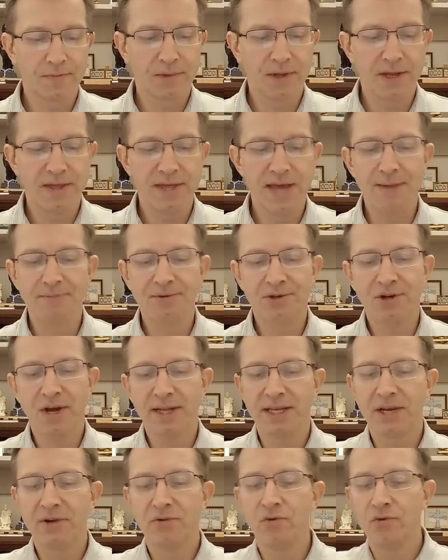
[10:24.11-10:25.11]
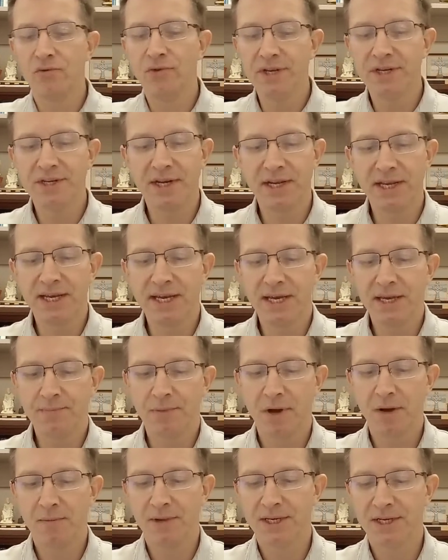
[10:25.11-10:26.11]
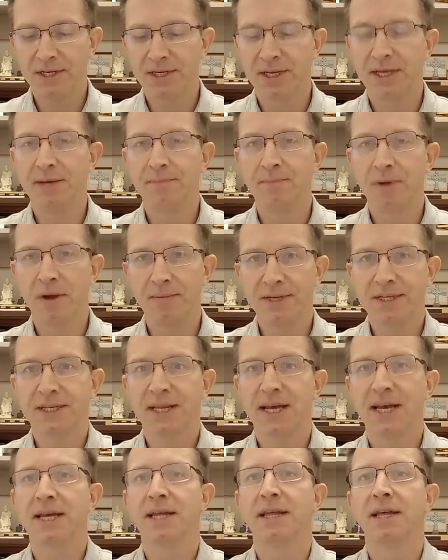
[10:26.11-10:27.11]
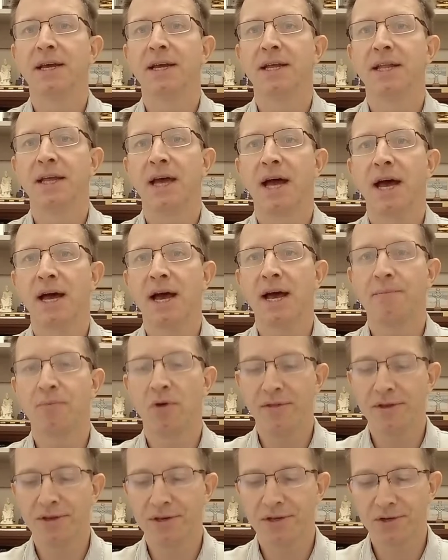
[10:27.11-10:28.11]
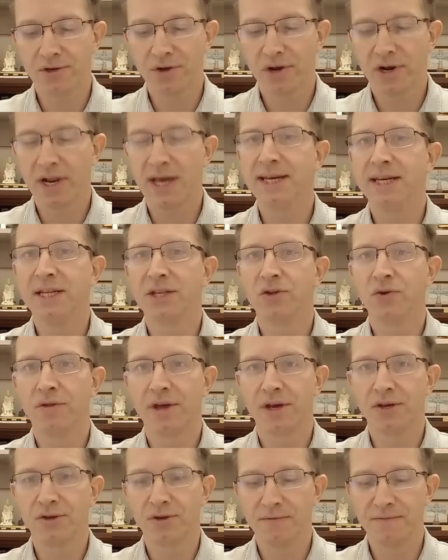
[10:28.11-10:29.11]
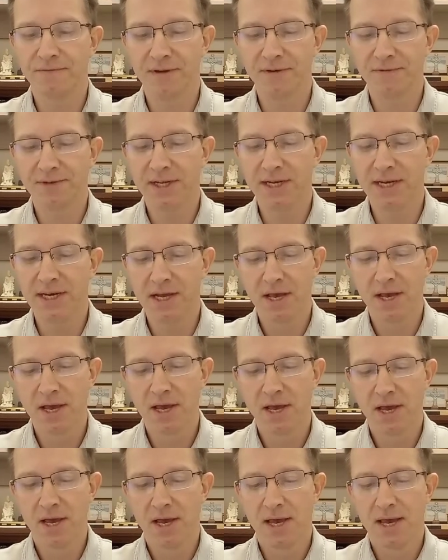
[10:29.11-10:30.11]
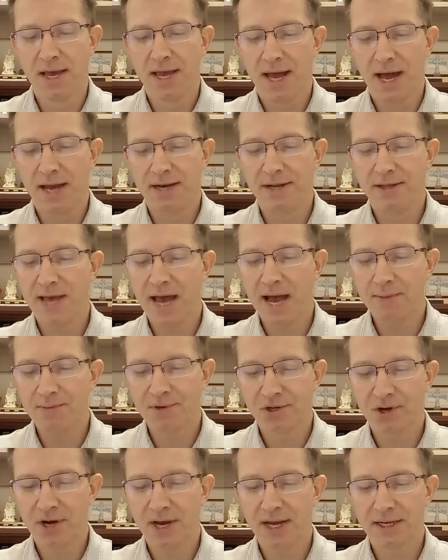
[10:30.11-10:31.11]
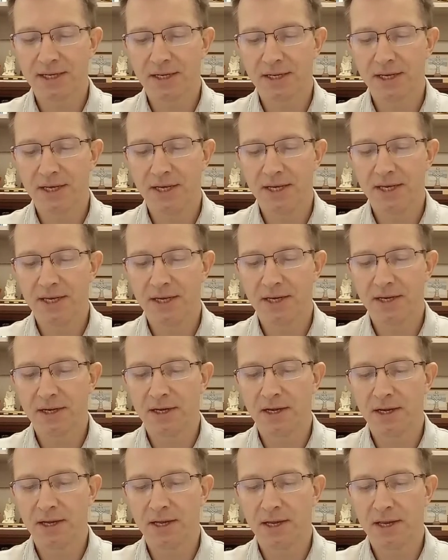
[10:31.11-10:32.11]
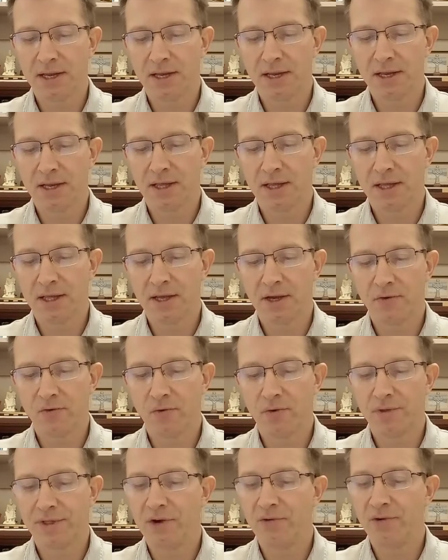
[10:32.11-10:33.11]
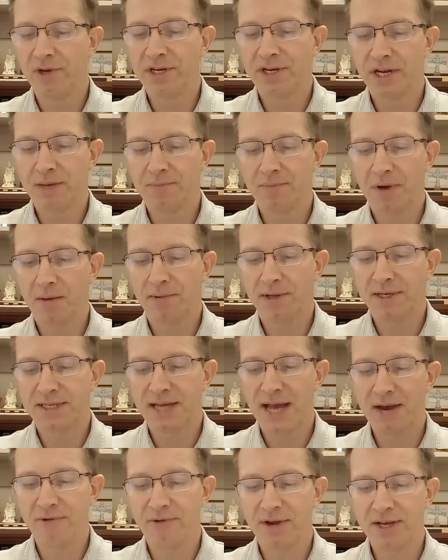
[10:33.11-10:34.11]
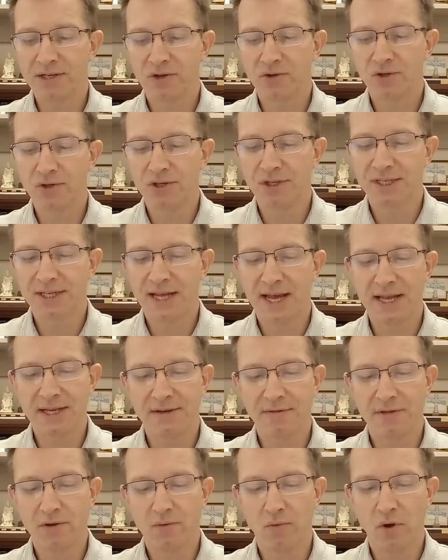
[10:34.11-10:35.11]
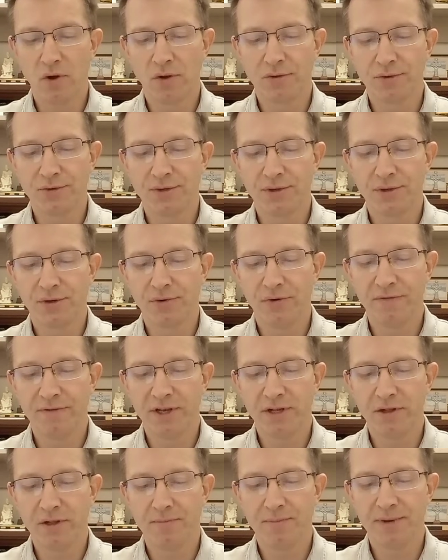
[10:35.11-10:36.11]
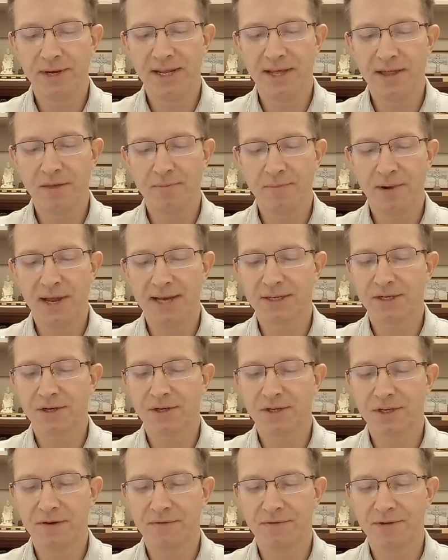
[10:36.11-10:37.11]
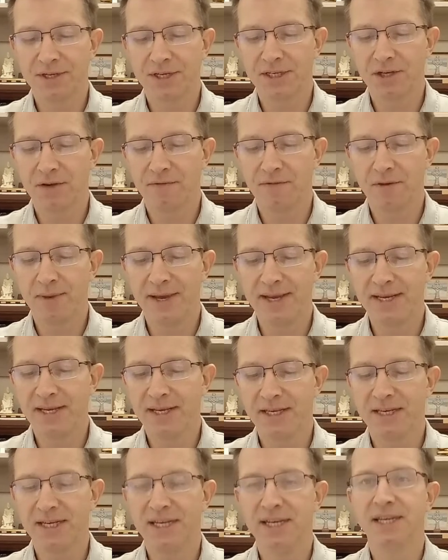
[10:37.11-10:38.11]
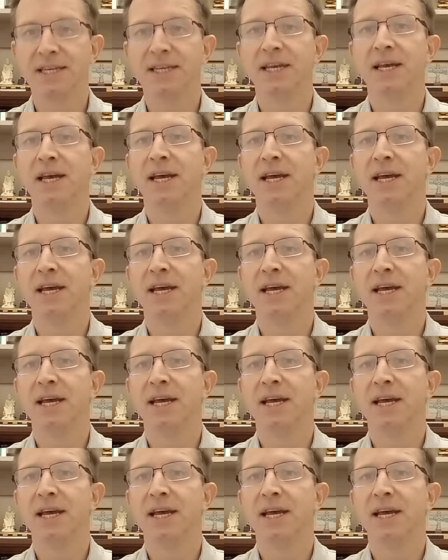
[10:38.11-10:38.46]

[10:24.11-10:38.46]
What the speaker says: in the abstract, he published a hypothesis online in 2015, and in the abstract he wrote that recently published high-resolution scans of the walls reveal beneath the plastered surfaces of the painted scenes